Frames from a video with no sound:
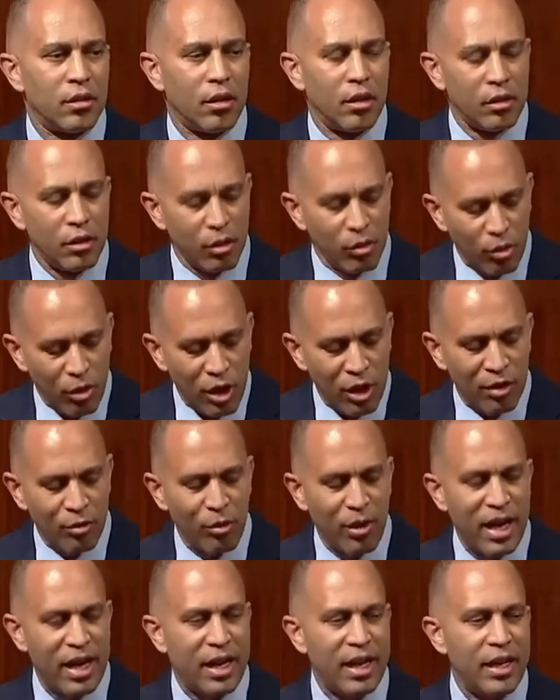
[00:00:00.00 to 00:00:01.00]
under Ronald
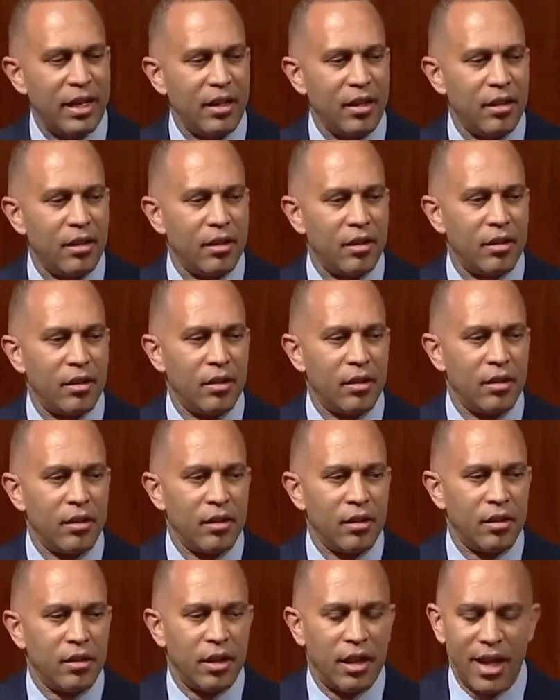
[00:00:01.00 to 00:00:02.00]
Reagan,
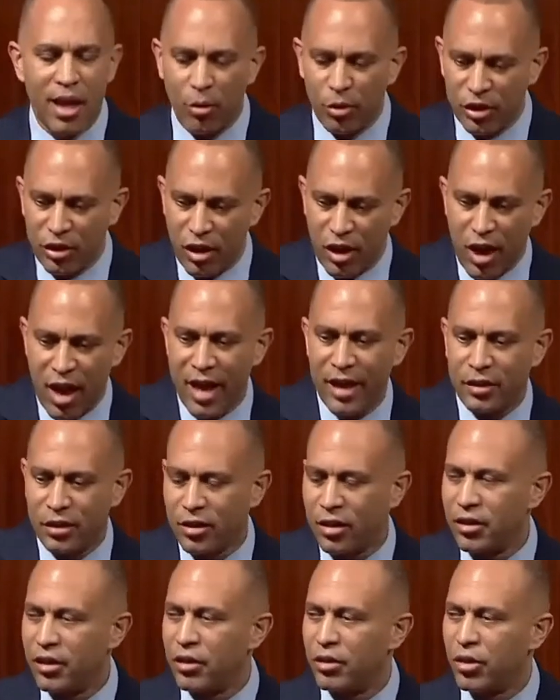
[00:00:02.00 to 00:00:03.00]
and that was the case
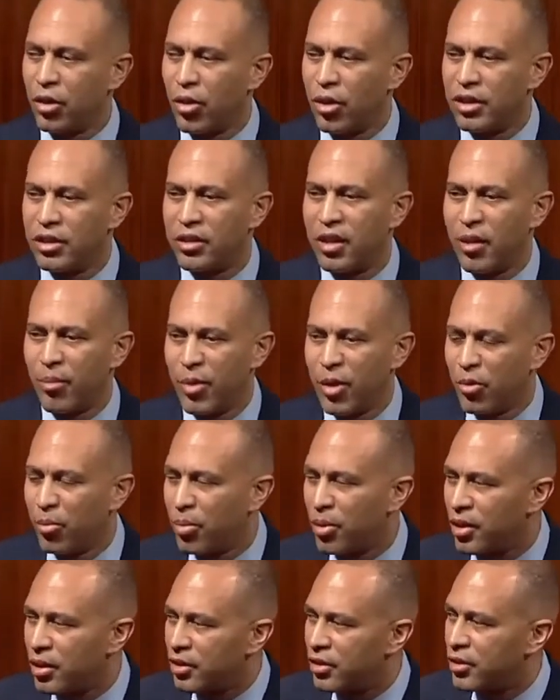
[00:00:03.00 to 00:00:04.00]
under George W.
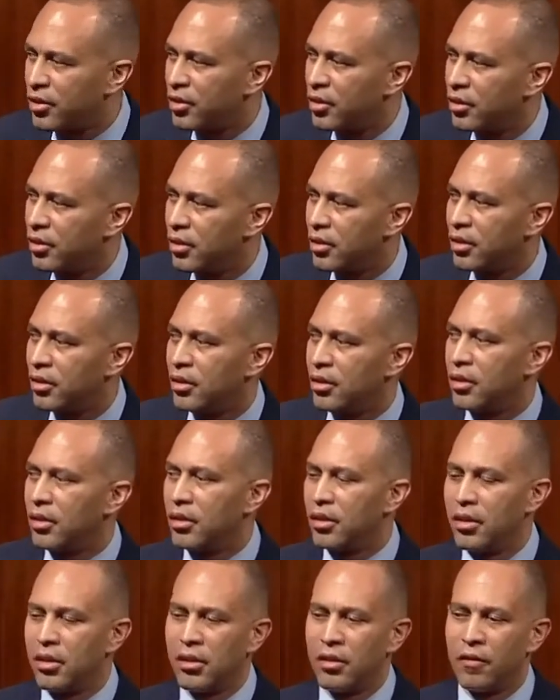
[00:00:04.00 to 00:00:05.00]
Bush.
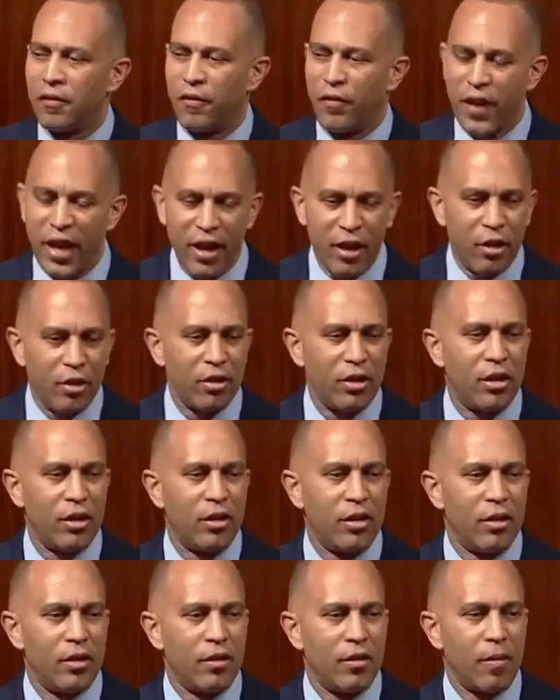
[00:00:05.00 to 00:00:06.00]
Failed
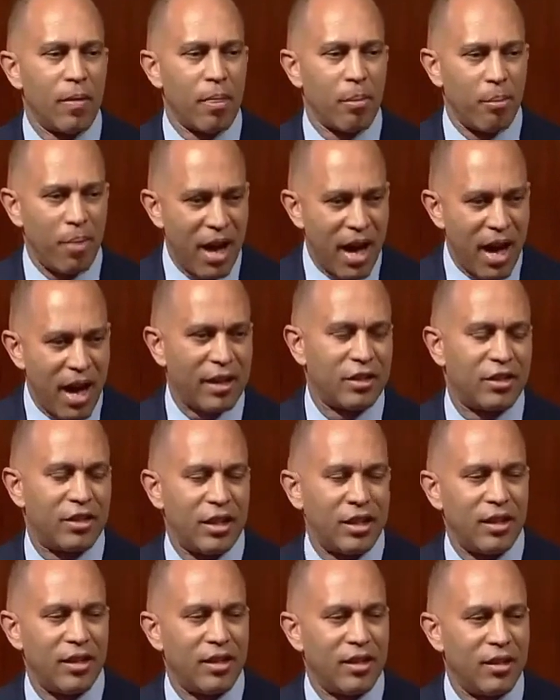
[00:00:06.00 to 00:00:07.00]

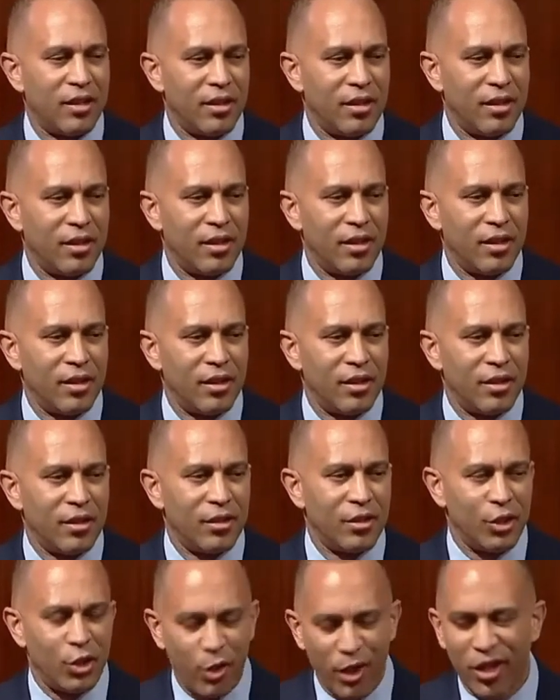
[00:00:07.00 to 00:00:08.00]
policy,
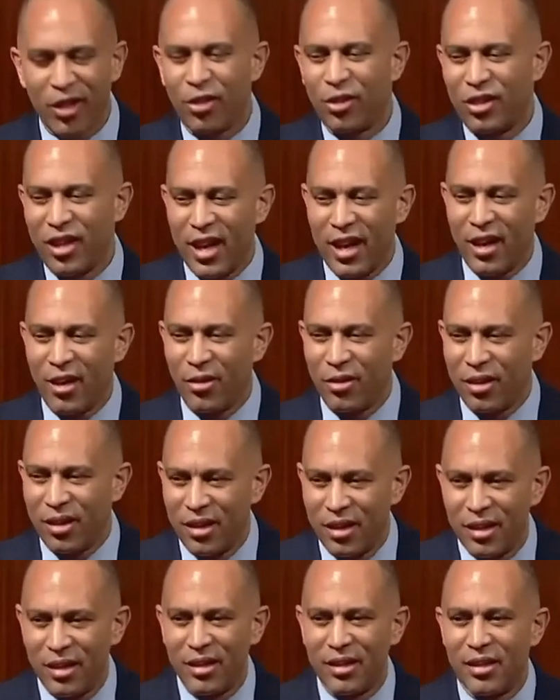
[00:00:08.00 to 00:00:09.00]
trickle-down
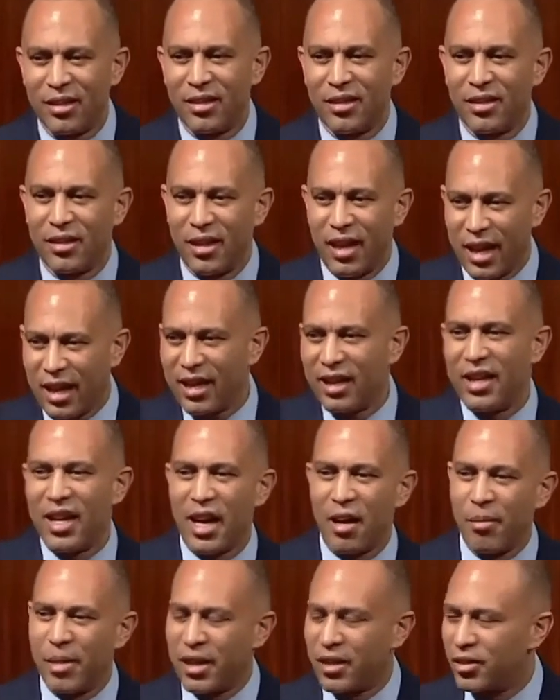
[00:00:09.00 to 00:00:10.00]

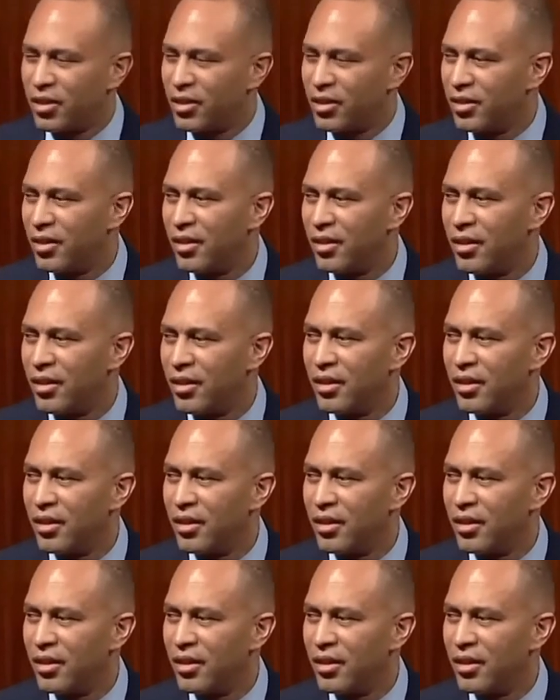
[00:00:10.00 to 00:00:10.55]
economics